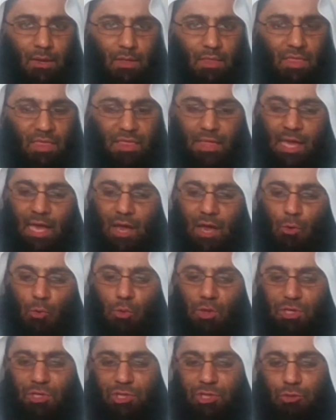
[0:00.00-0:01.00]
That
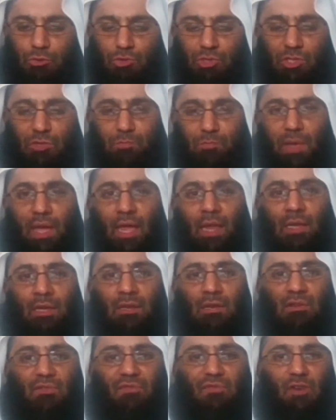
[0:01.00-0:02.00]
which you
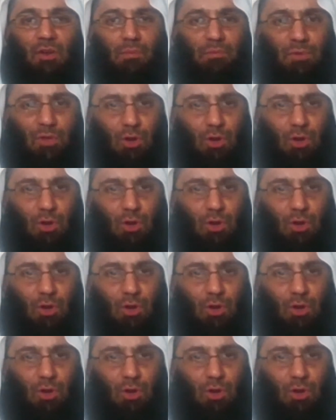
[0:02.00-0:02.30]
spend from